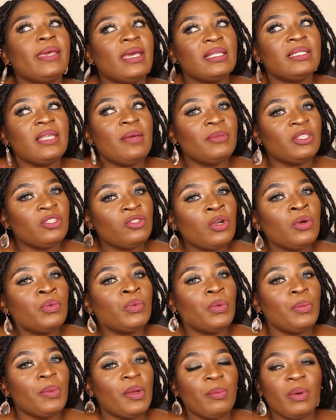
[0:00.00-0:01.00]
yes, I'm a strong
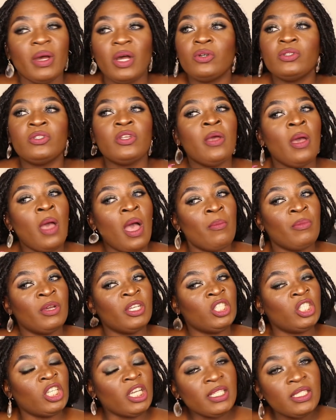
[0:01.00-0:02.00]
woman, but also I'm a
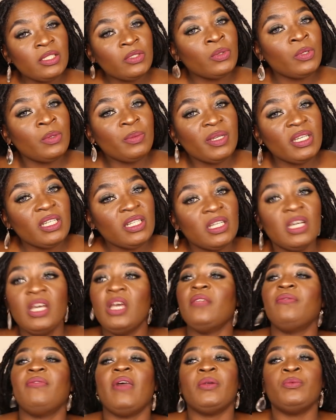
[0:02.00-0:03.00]
gentle woman
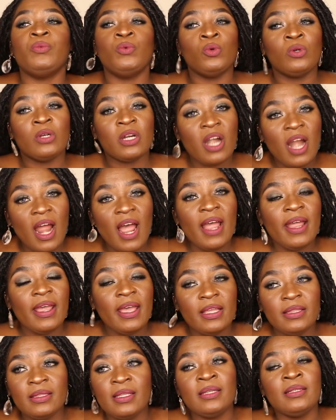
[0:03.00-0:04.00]
that will cry
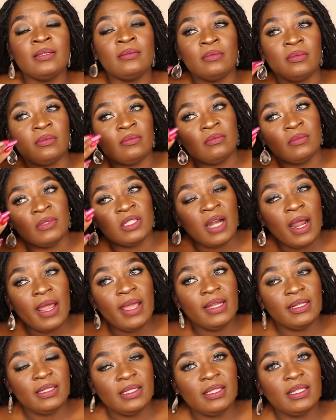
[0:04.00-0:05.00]
and then
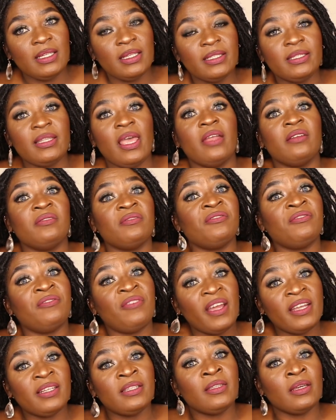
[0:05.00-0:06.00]
dry her tears and
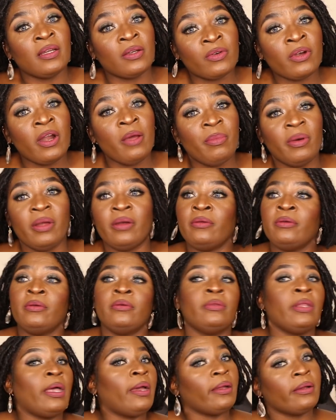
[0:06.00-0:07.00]
fight the crap out of
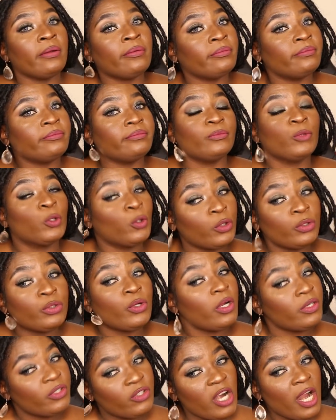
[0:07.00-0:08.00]
you. Like, girl,
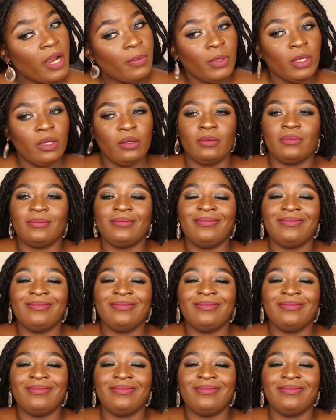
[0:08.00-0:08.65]
don't try me.